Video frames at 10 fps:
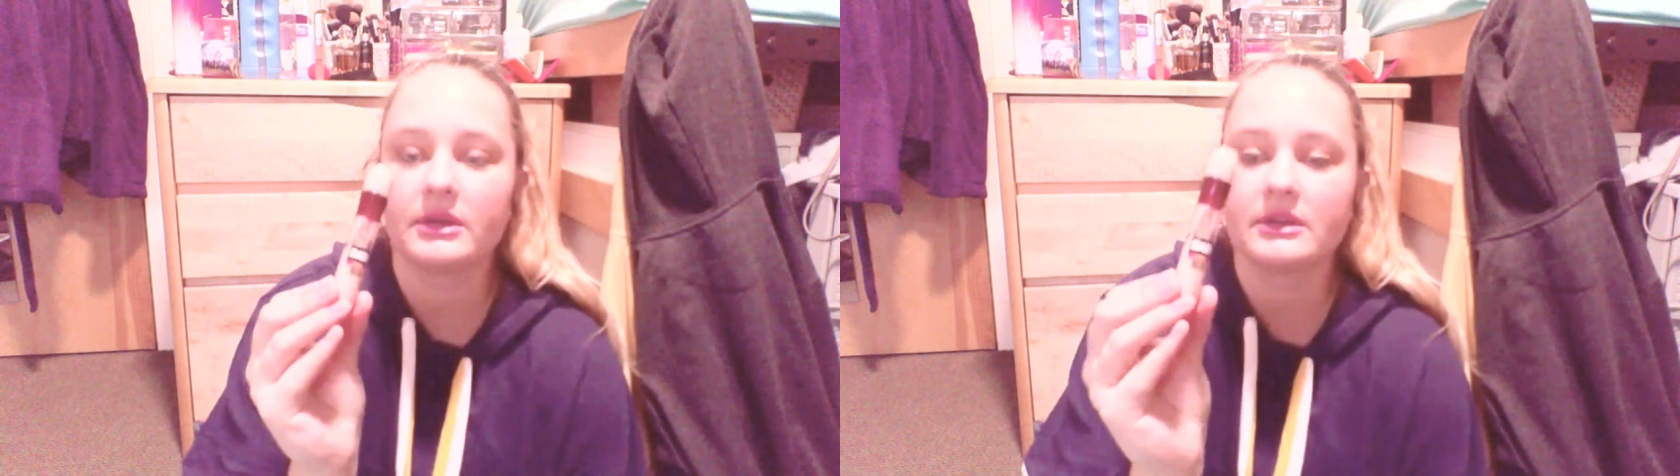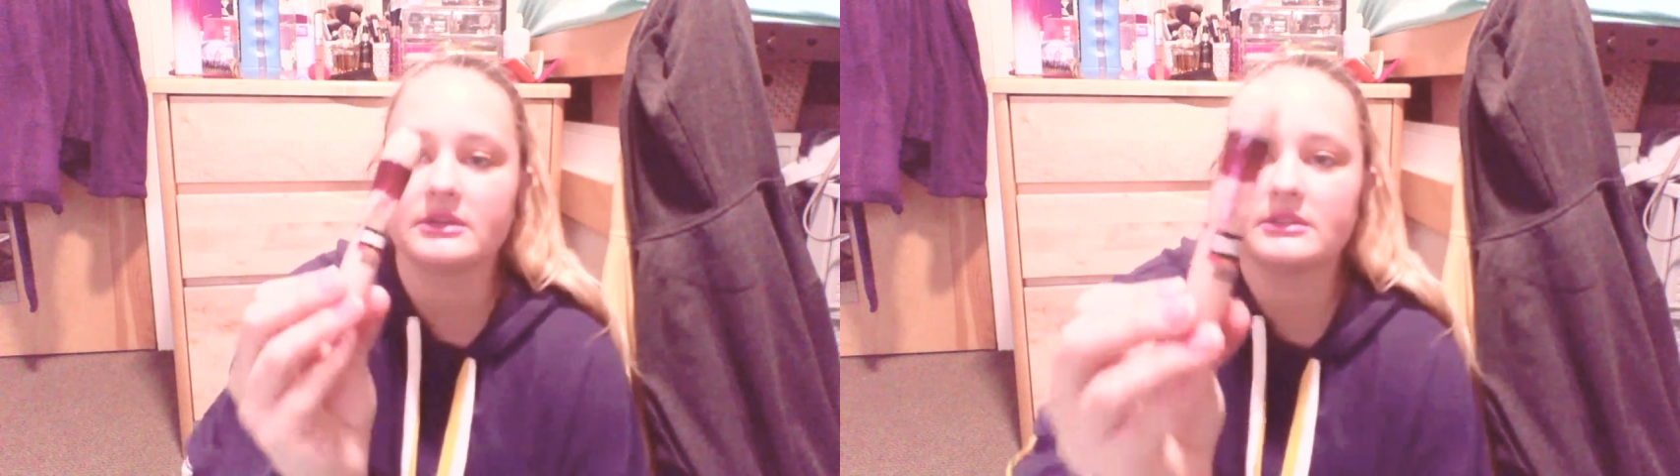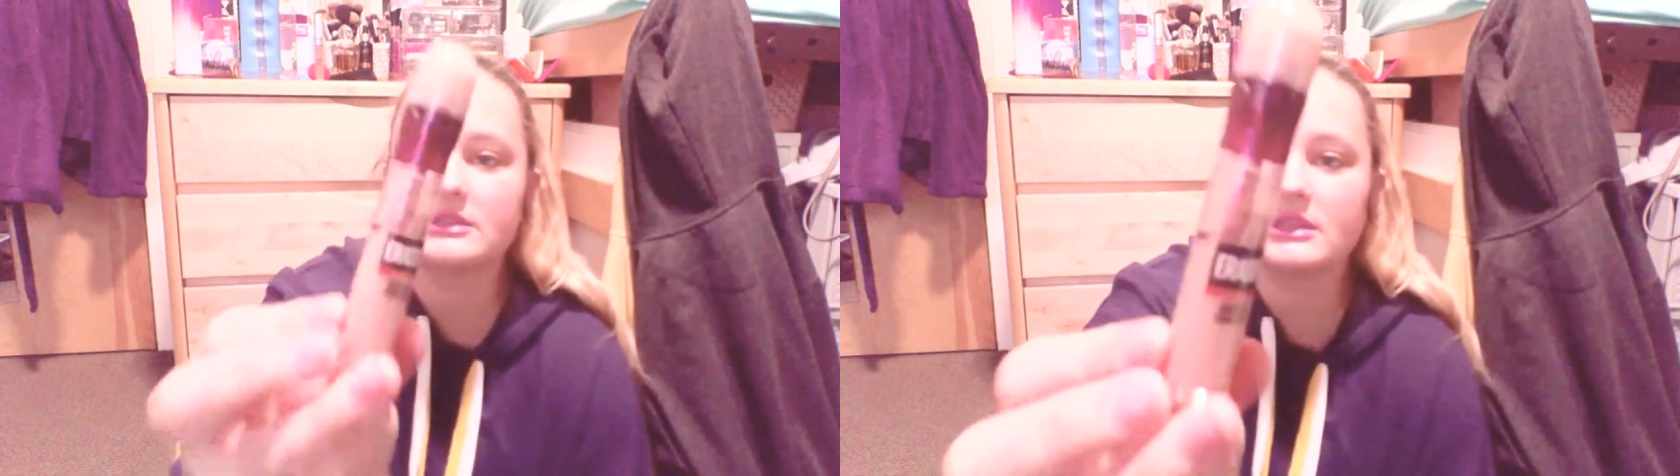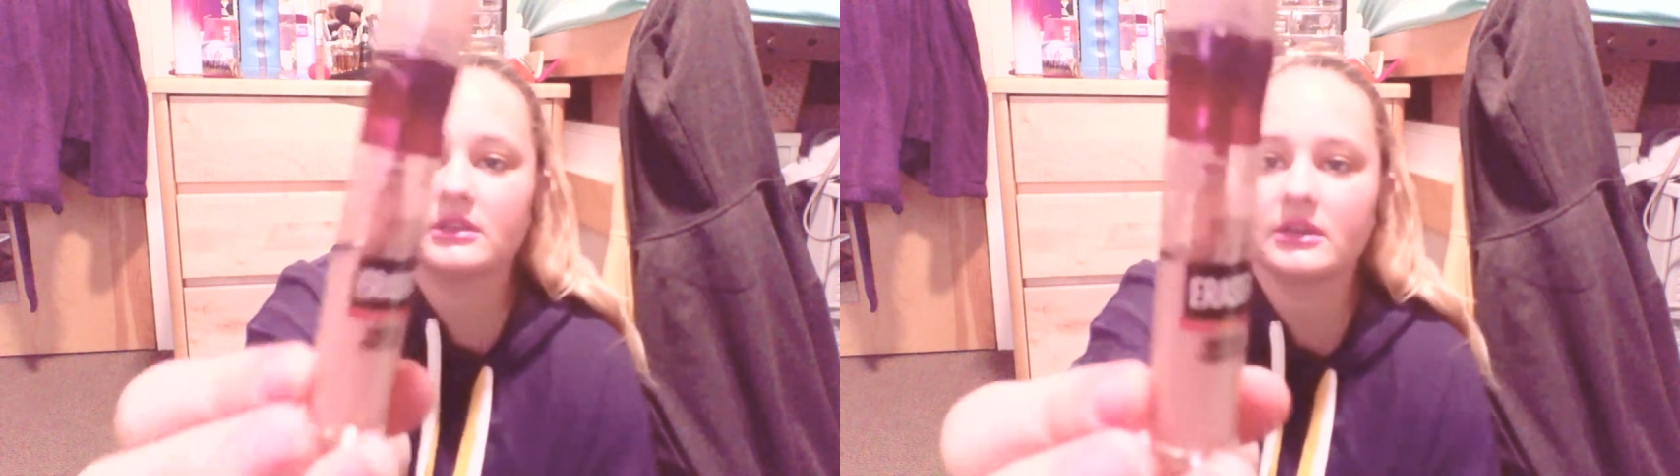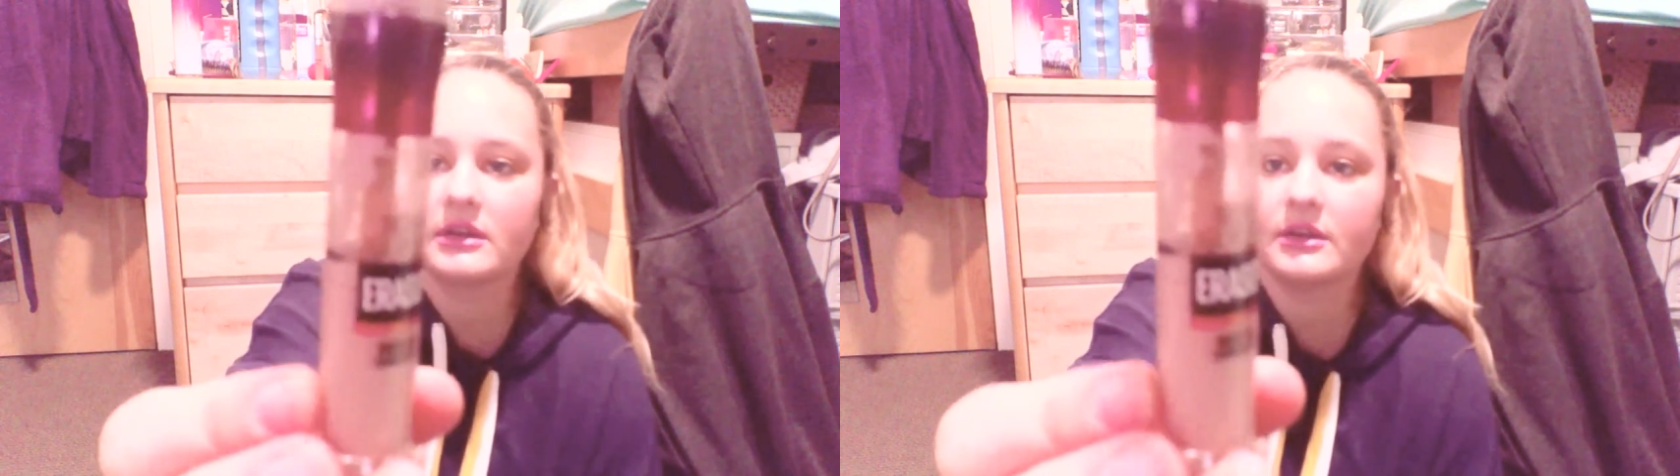
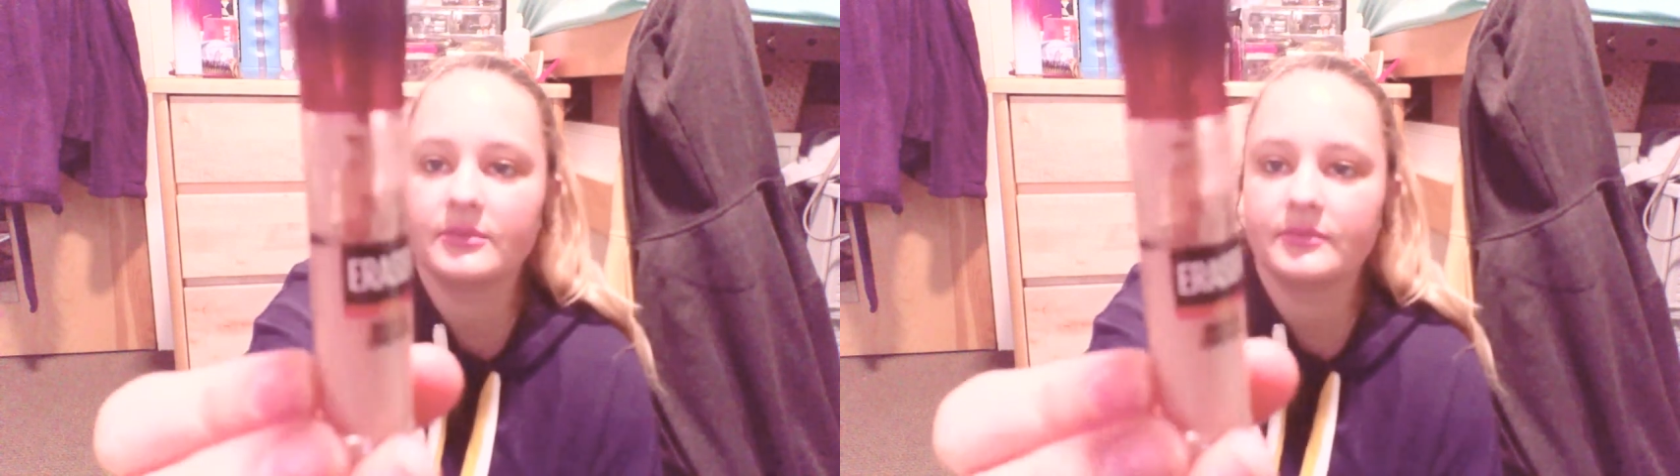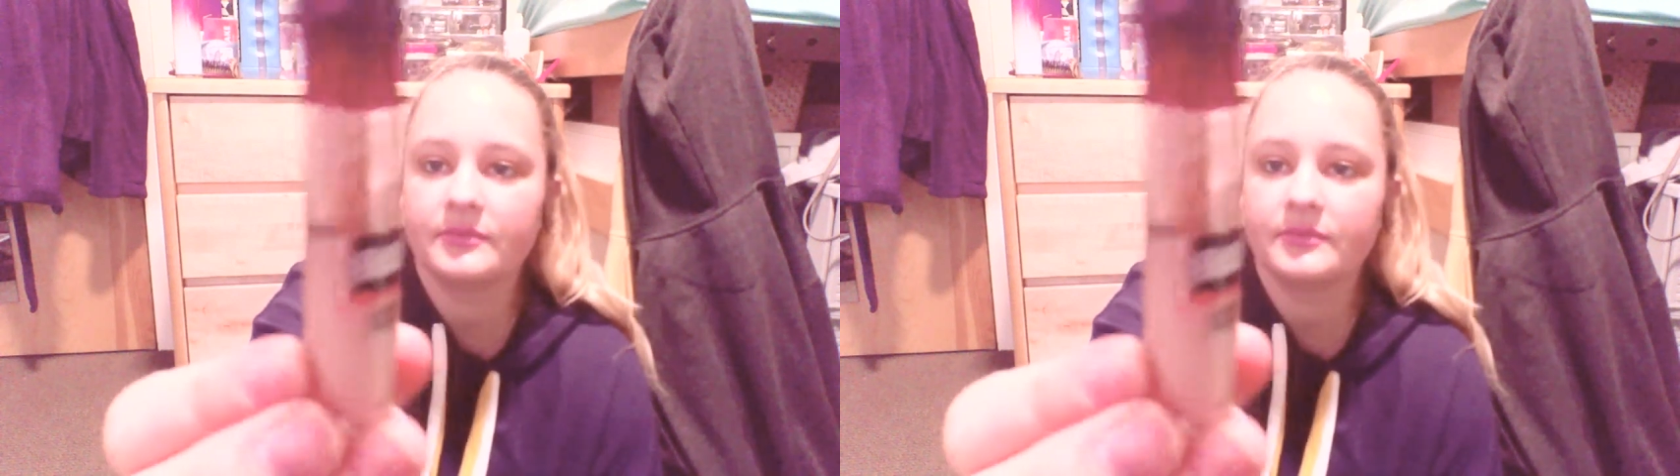concealer.